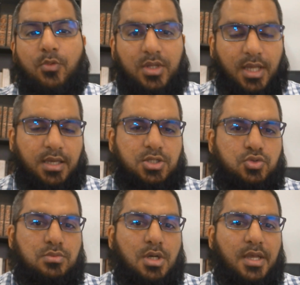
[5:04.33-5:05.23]
what I
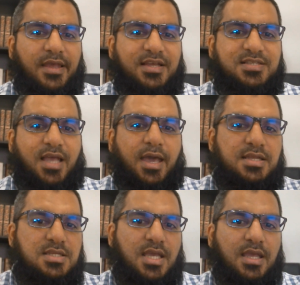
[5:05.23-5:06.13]
do is I
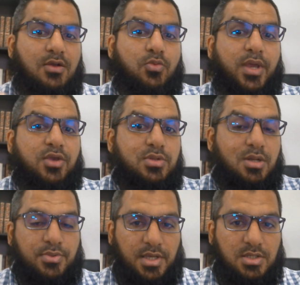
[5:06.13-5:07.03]
take regular
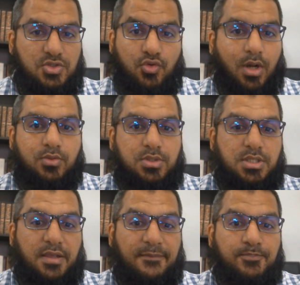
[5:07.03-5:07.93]
breaks throughout the
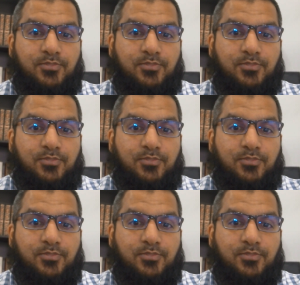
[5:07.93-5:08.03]
day.